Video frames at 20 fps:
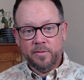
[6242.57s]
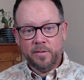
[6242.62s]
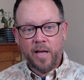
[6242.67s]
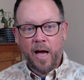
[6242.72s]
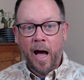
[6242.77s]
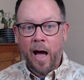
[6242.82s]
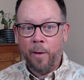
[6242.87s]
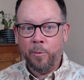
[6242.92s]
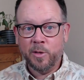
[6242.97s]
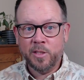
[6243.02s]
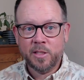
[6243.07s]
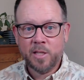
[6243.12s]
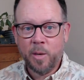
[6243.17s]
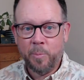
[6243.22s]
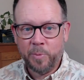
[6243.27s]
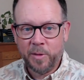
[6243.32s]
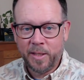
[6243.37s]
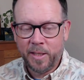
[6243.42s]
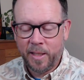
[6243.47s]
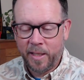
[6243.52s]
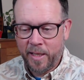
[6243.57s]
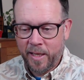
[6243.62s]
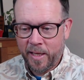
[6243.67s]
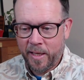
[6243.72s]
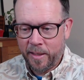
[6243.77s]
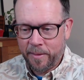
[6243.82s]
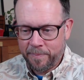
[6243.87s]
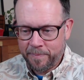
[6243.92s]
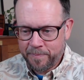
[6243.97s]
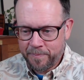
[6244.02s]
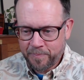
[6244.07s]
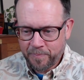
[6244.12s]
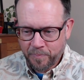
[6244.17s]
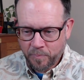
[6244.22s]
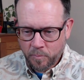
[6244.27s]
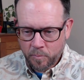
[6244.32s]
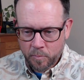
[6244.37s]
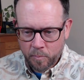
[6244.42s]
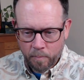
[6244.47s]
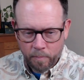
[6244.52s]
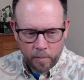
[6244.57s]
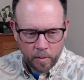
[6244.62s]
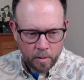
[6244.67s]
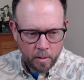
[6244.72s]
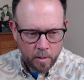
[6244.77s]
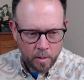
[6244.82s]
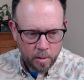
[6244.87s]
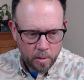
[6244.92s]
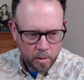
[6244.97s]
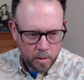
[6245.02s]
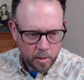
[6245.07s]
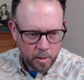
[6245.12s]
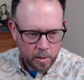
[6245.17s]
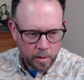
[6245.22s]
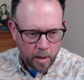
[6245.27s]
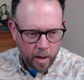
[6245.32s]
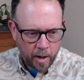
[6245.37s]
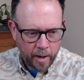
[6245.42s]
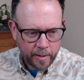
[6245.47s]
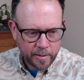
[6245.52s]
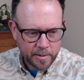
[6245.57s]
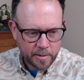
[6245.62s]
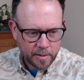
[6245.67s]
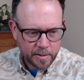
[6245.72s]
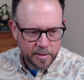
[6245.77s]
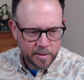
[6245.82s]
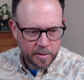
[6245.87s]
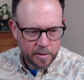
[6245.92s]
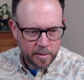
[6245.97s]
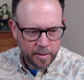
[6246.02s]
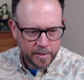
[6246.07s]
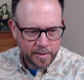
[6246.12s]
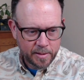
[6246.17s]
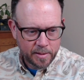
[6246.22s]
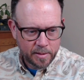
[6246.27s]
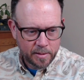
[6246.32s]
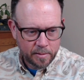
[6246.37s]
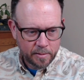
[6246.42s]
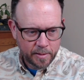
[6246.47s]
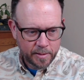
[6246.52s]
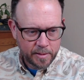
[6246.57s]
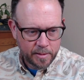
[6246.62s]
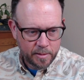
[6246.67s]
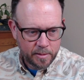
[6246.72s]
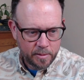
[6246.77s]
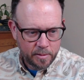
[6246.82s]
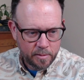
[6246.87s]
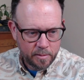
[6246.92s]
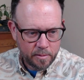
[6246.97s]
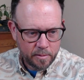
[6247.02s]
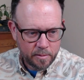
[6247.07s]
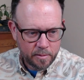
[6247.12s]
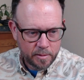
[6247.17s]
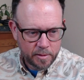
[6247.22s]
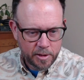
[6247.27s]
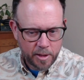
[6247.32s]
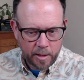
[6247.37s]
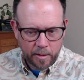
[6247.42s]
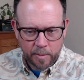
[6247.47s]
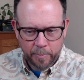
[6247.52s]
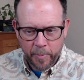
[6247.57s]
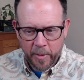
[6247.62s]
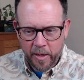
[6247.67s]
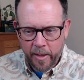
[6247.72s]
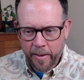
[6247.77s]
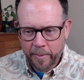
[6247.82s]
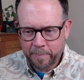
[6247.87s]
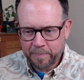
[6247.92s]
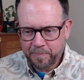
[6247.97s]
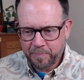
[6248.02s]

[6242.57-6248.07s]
I was completely in. All right, so let's let's let's check the pin out.